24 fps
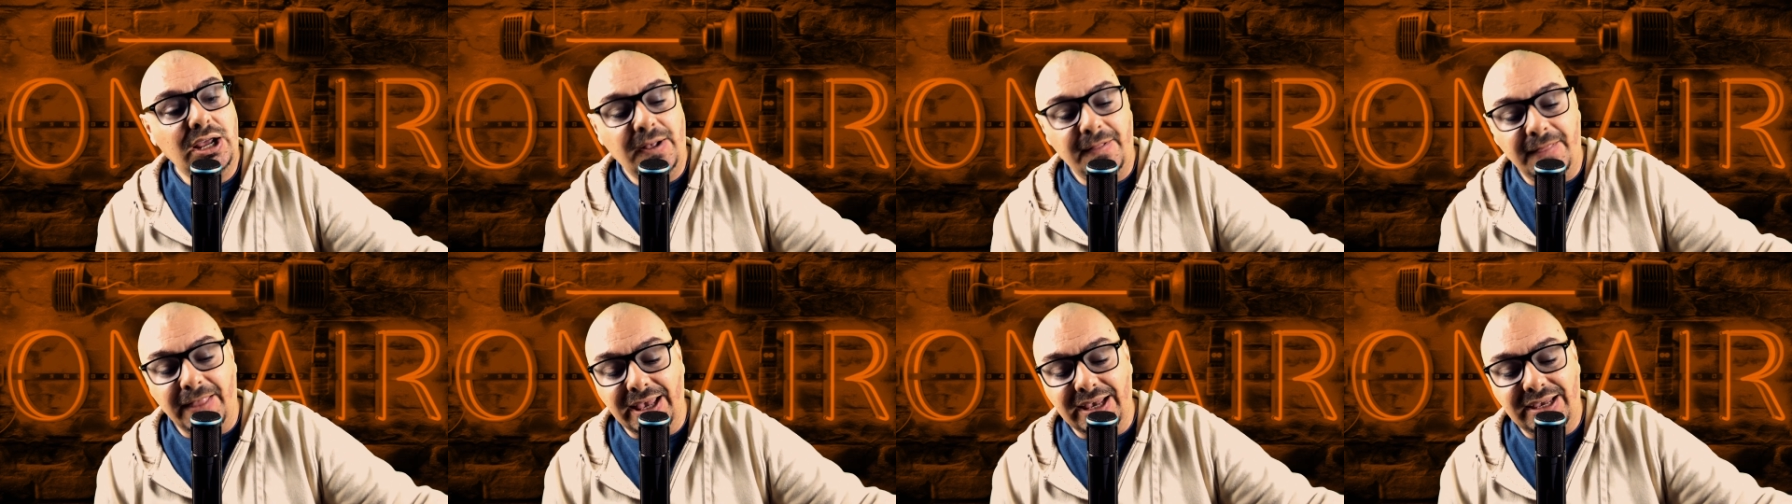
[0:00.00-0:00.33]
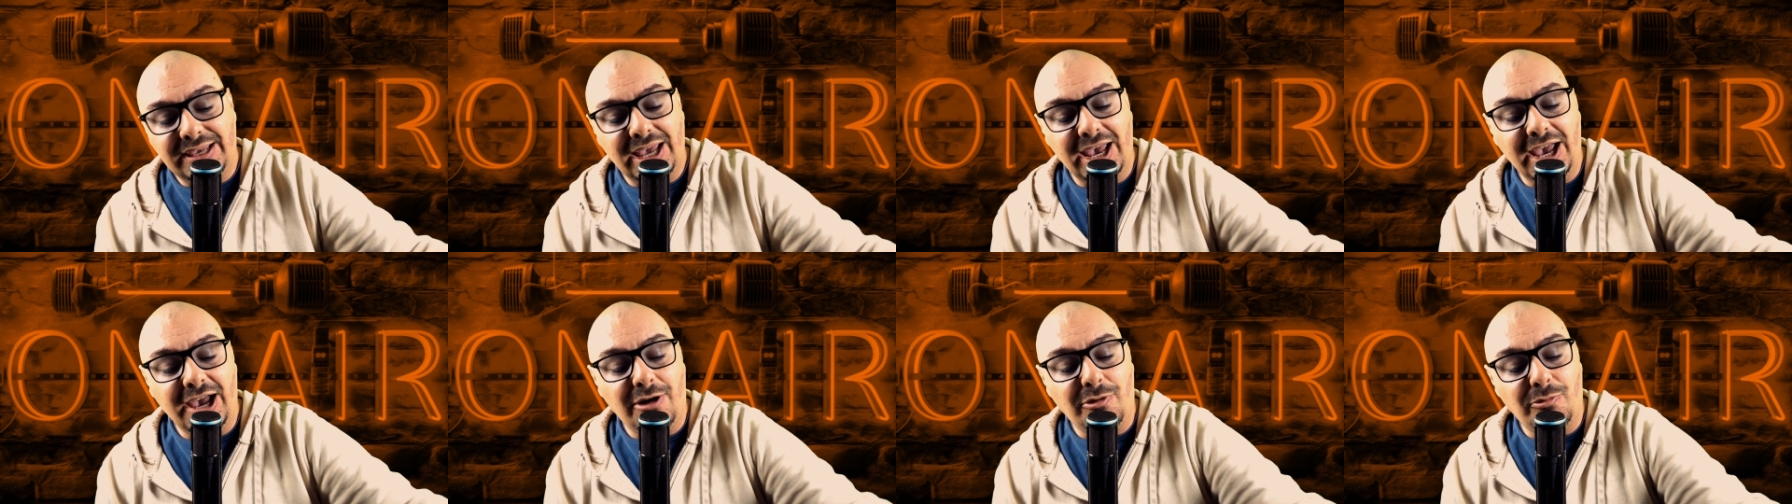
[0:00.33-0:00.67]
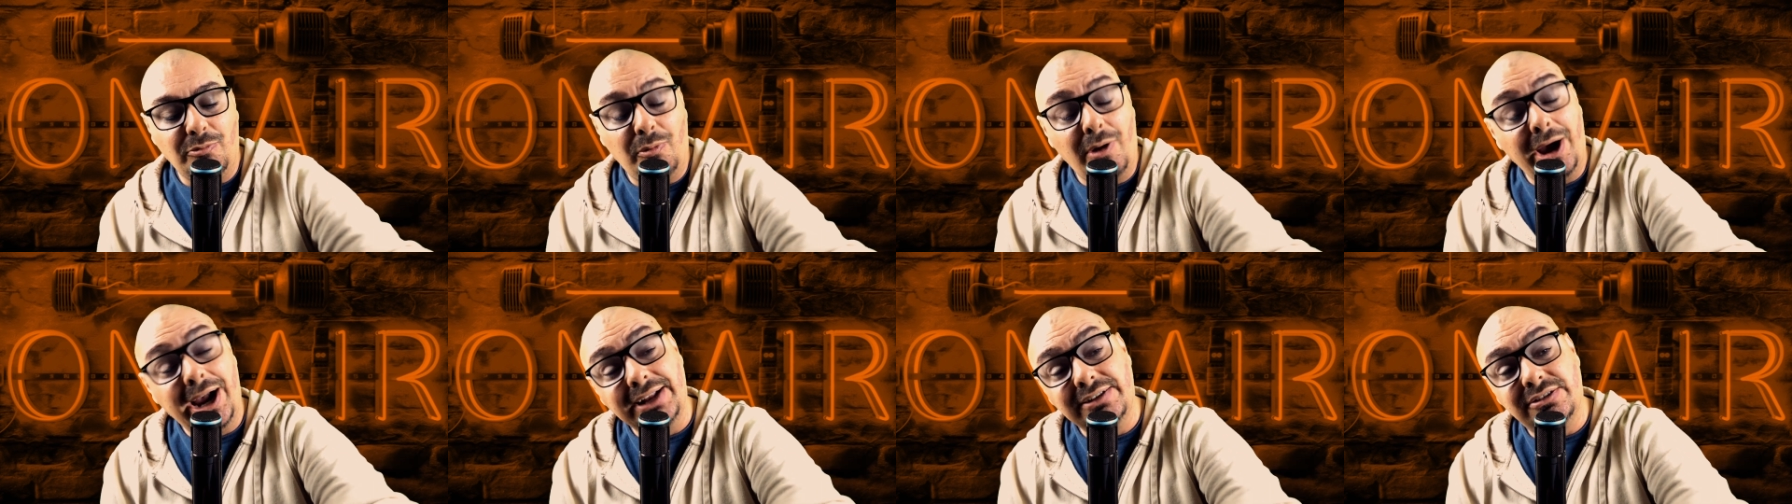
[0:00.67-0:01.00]
They
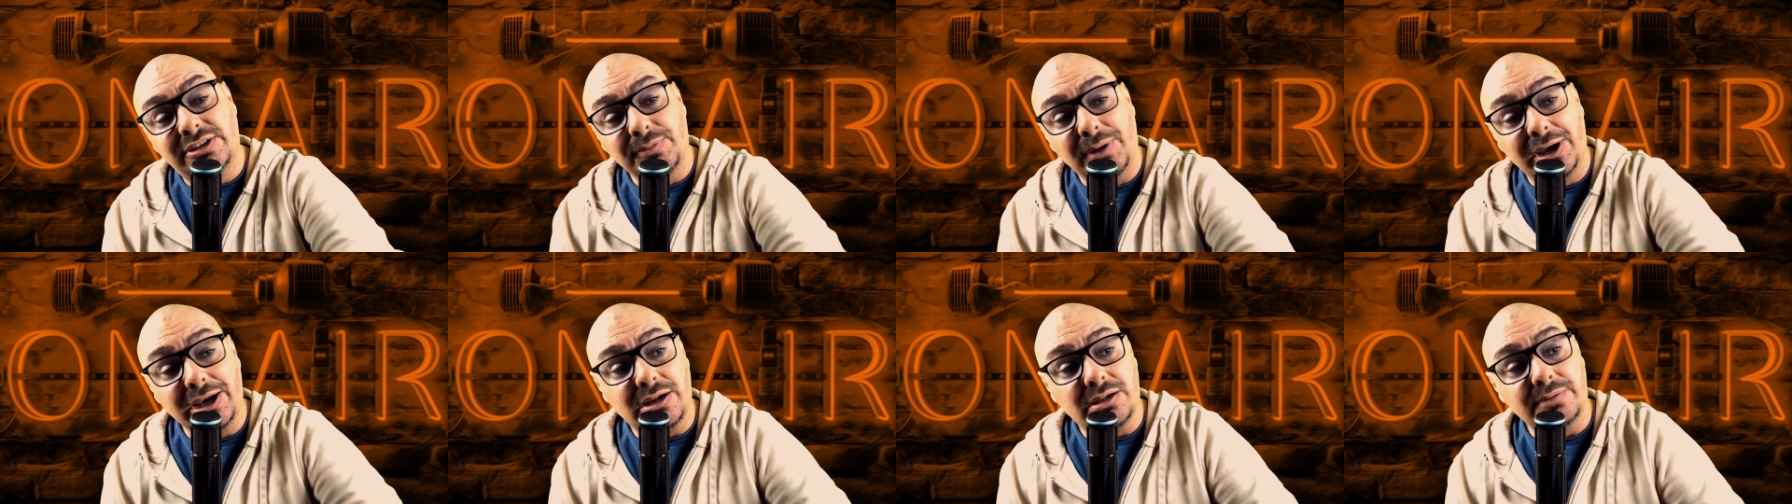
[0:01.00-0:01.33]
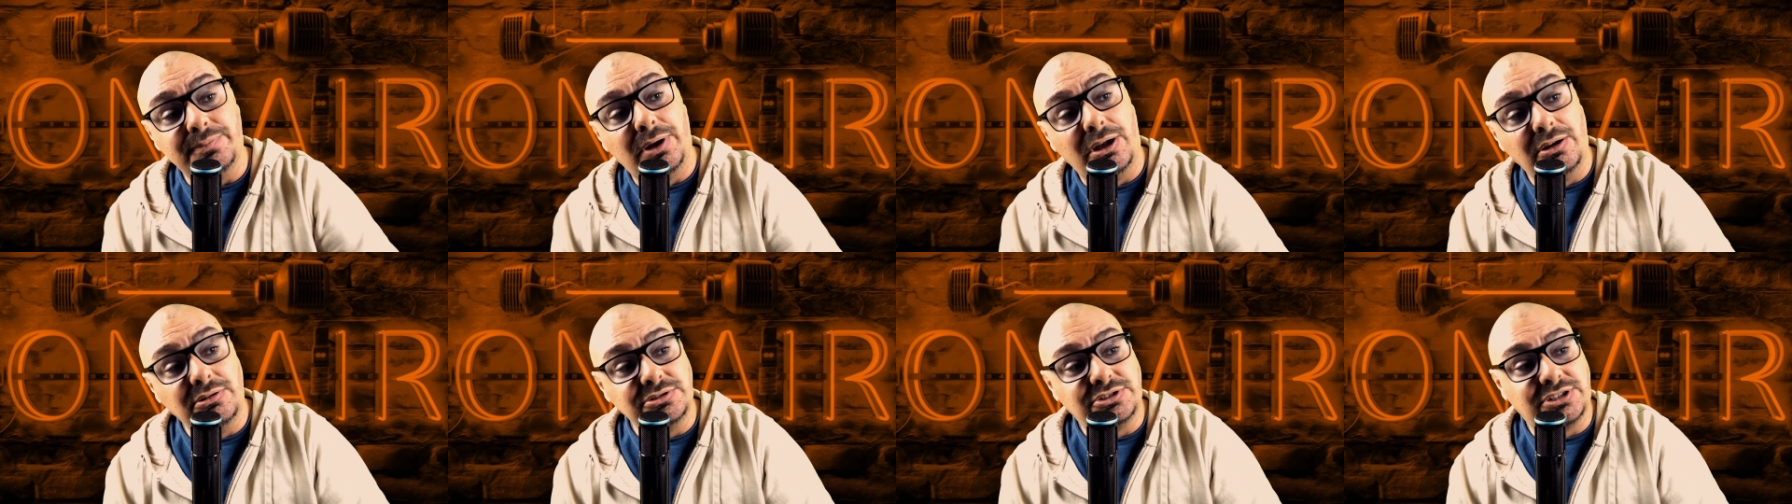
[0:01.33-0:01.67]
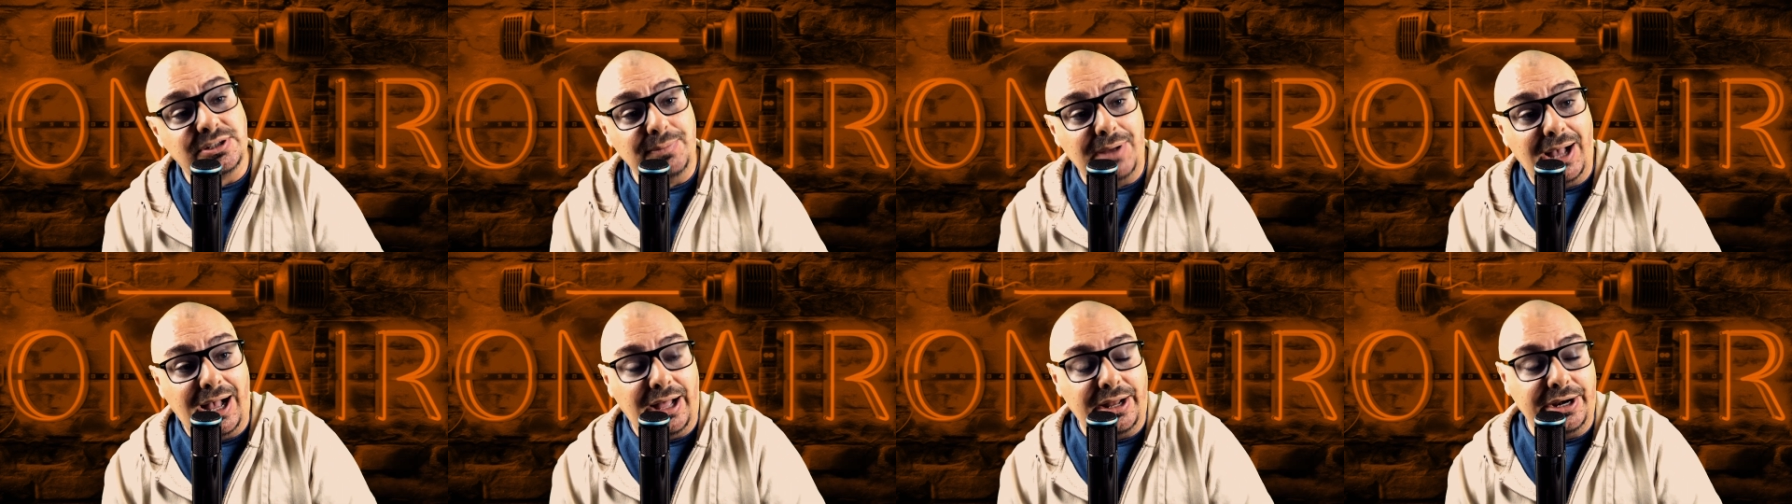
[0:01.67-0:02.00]
can't wait to make a post
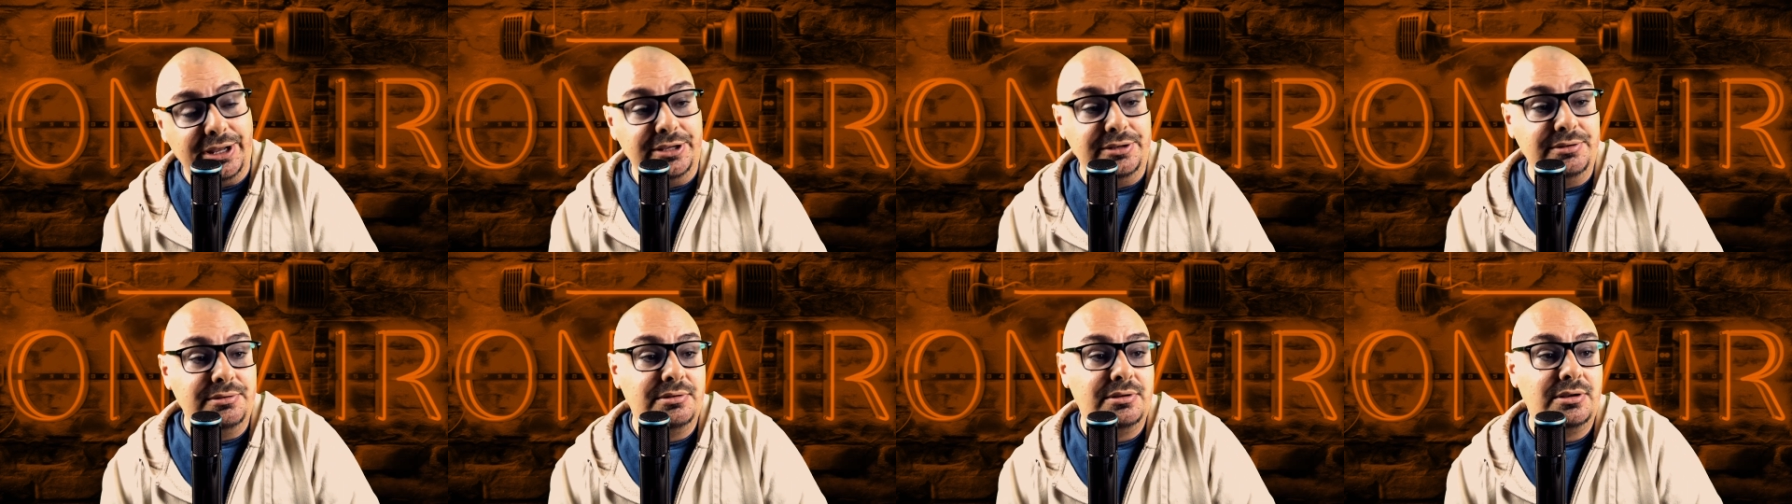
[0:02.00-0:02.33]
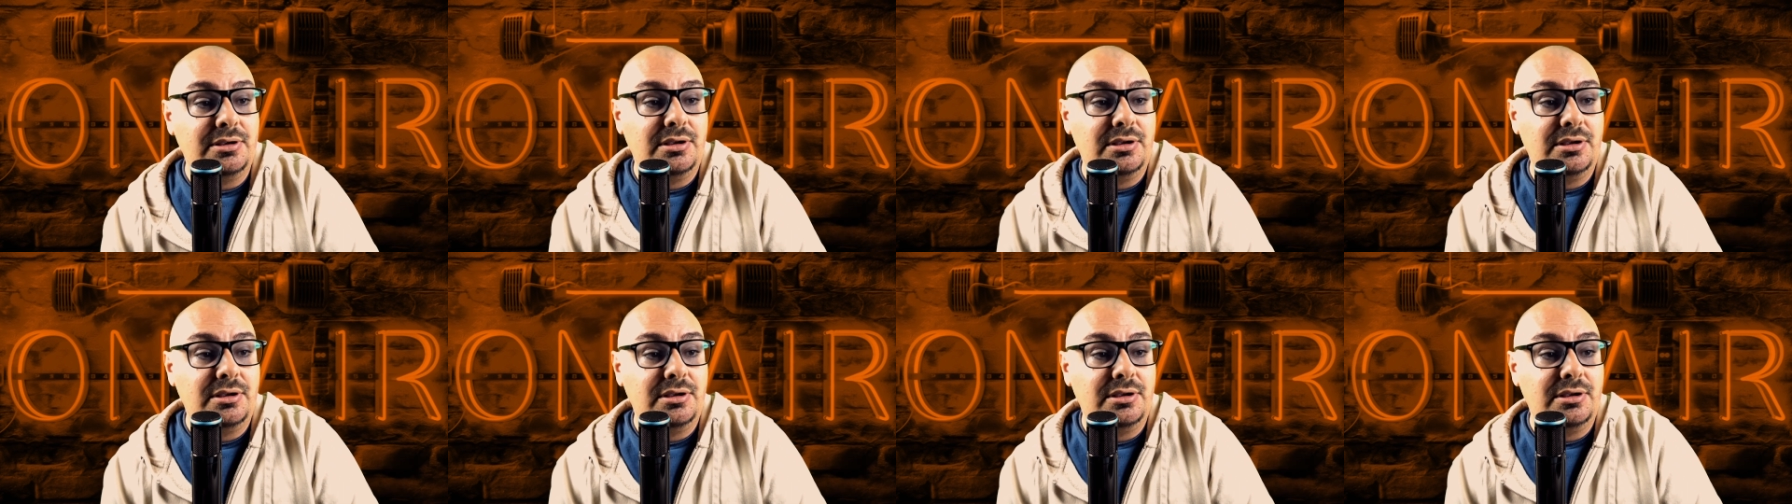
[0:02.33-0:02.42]
about it.